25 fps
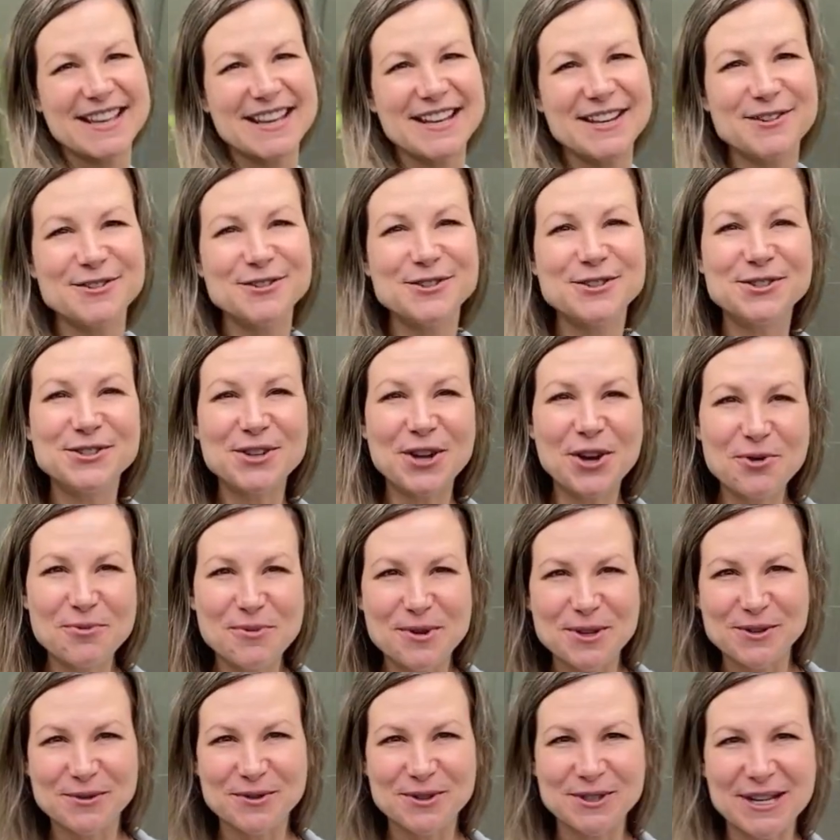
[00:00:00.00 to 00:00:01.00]
thank you so
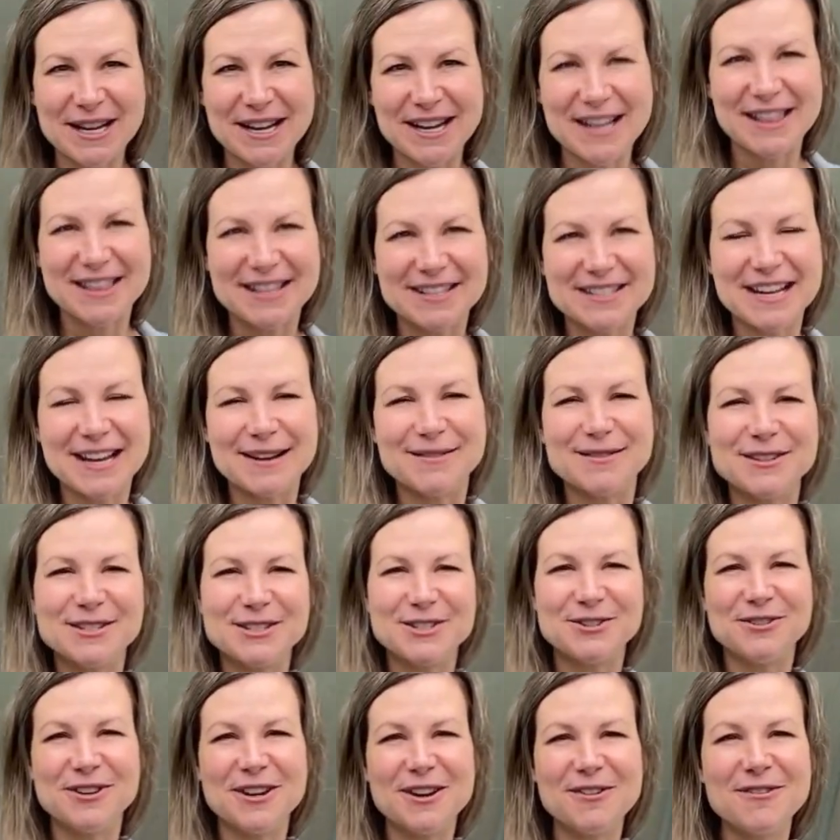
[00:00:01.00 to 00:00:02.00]
much for taking the time to
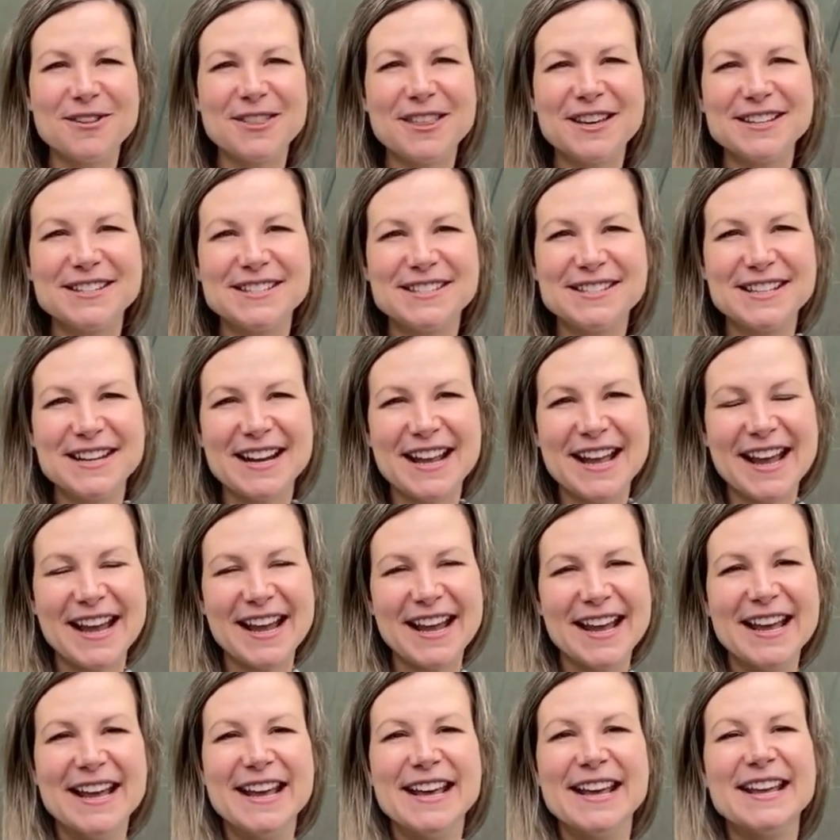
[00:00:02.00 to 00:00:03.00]
tune in with us
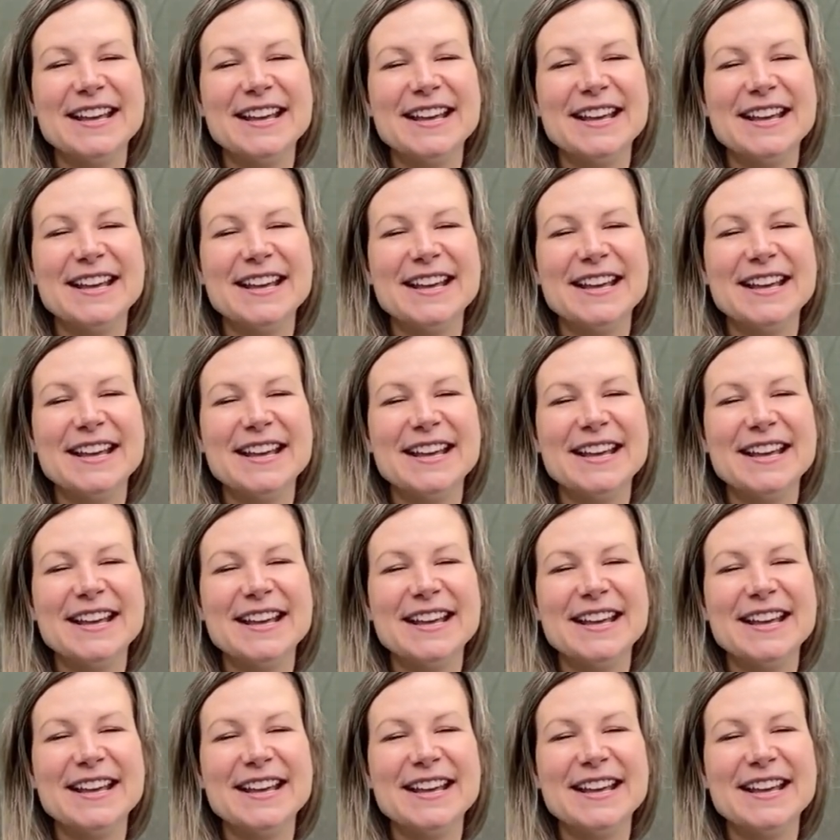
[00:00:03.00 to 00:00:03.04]
today.